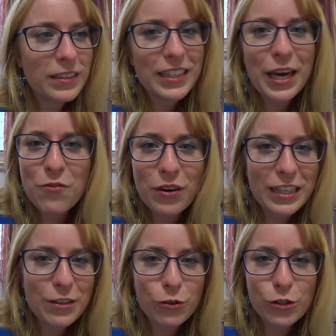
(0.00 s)
get
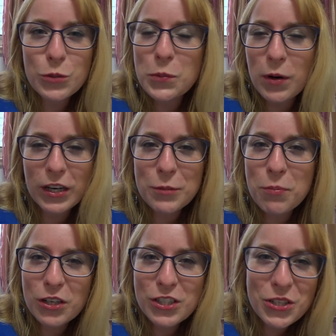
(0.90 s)
ready for supermarket
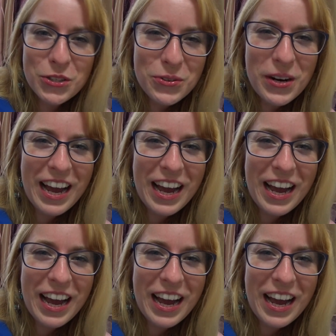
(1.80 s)
part 2